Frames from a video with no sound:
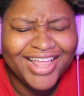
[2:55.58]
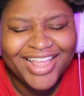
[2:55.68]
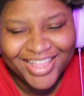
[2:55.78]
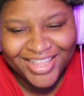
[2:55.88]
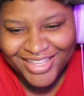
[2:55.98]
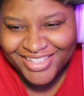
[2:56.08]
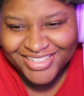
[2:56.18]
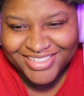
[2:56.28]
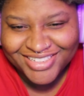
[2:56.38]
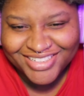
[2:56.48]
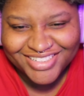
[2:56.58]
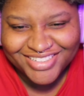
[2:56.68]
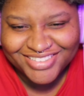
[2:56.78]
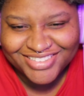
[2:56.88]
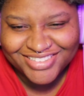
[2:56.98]

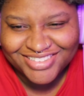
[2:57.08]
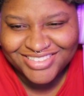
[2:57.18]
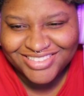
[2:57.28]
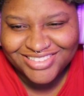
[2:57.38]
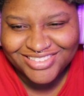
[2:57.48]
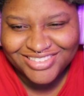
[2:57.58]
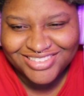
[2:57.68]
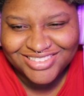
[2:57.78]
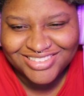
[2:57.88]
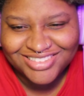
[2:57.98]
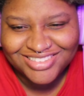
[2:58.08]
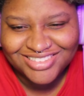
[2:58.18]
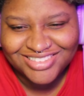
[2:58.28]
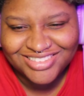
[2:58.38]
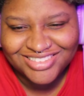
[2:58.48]

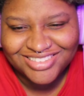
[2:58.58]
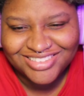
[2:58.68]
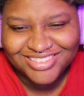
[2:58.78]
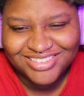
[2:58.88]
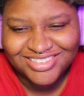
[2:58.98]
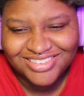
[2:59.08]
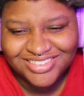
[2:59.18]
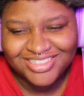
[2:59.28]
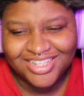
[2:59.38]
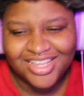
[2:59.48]
No one is speaking in this clip.